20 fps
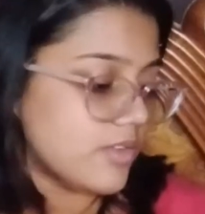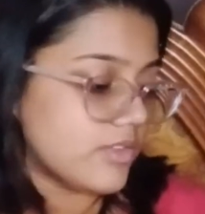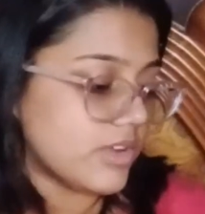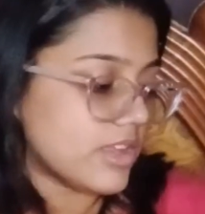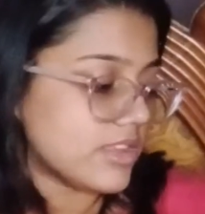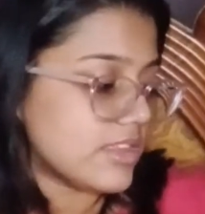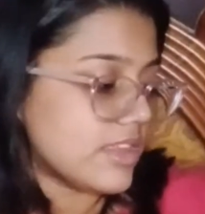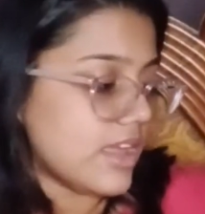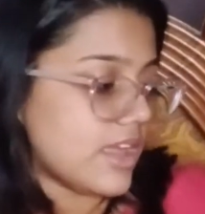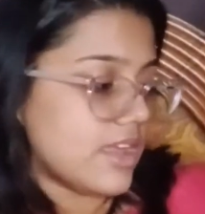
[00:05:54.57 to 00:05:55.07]
we
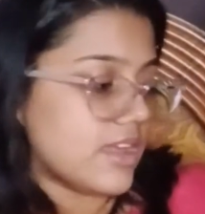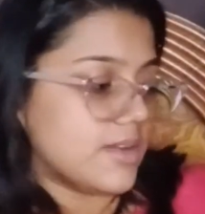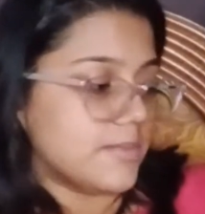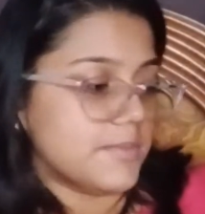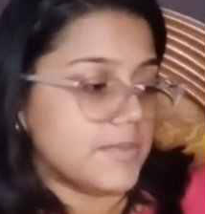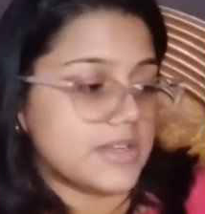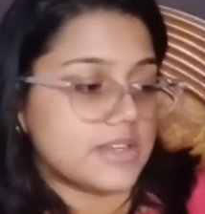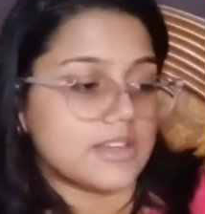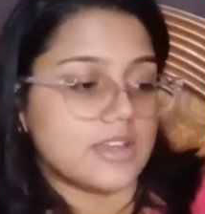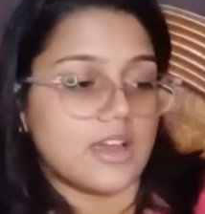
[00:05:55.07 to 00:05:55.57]
got the
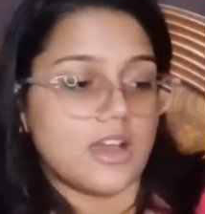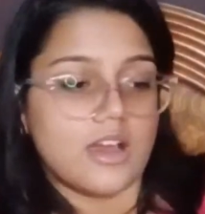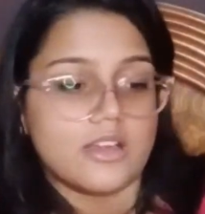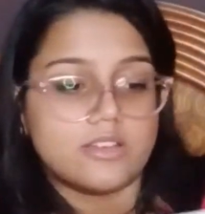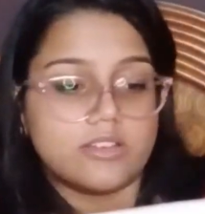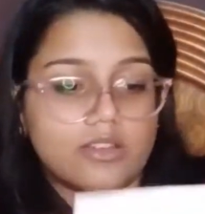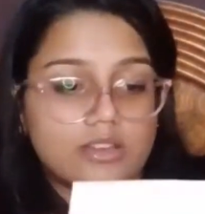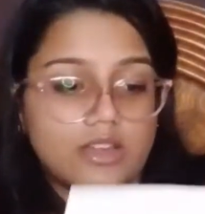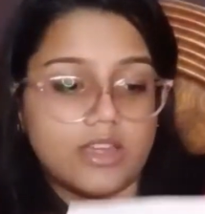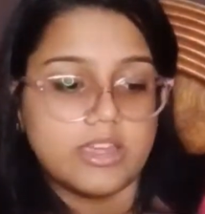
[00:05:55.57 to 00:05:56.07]
admit
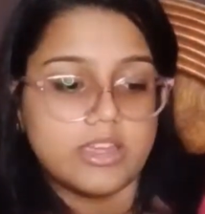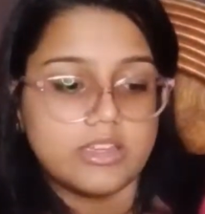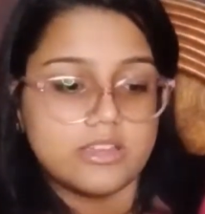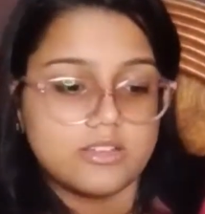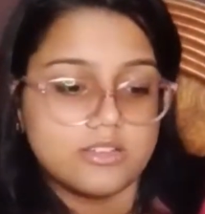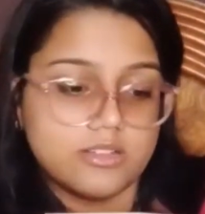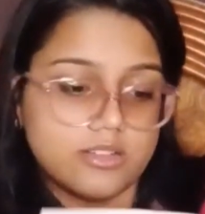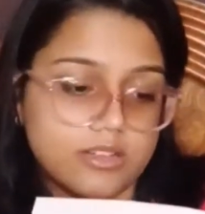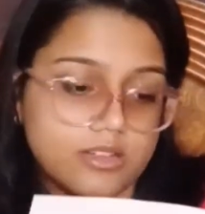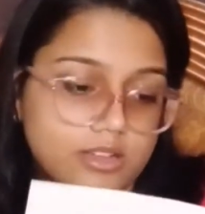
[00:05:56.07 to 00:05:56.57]
card
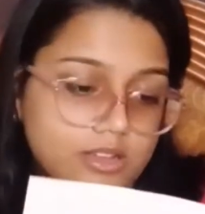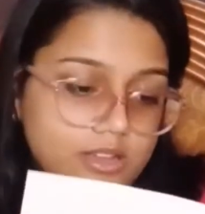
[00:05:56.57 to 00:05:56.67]
today.